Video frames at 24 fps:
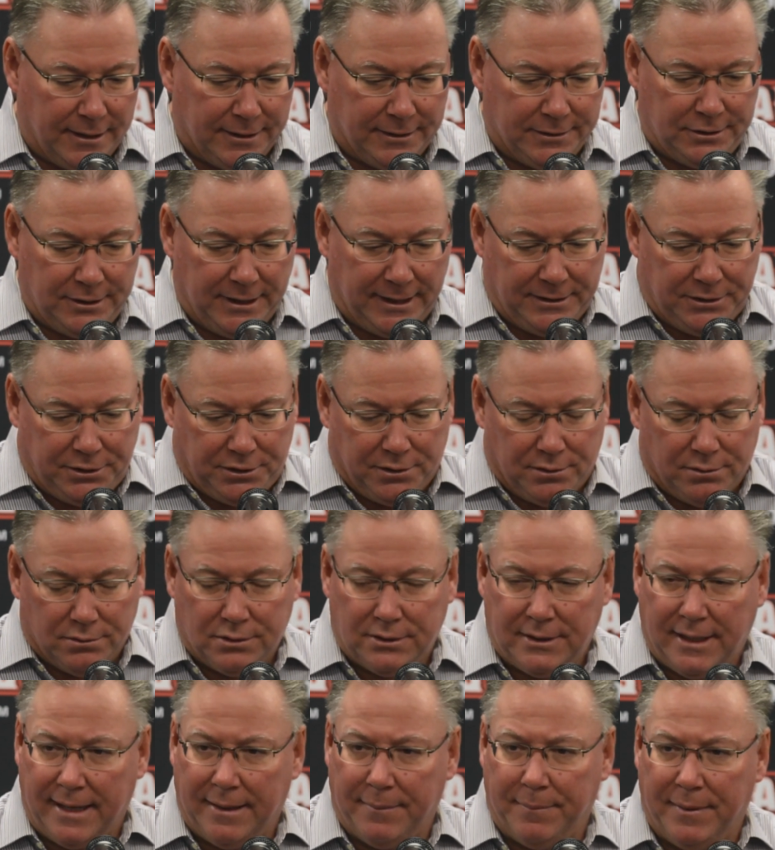Jay Schultz
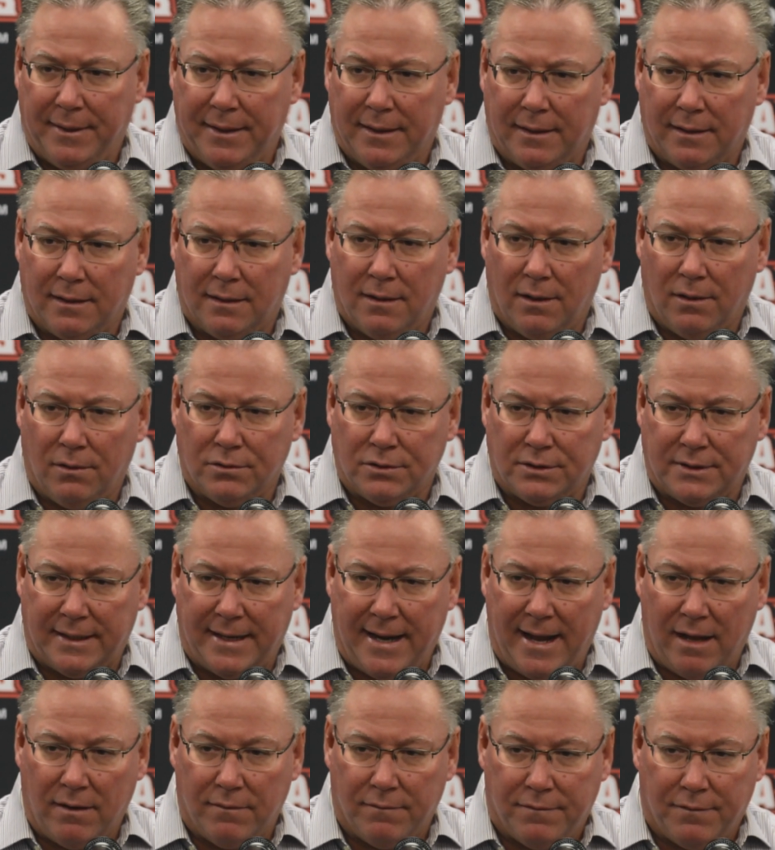came in and closed it
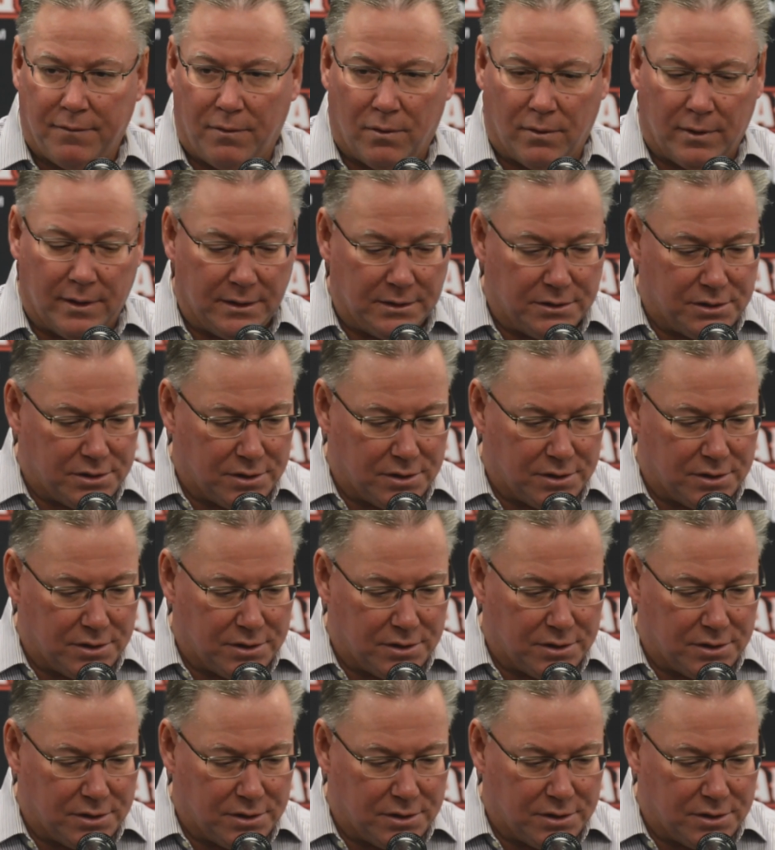out for us.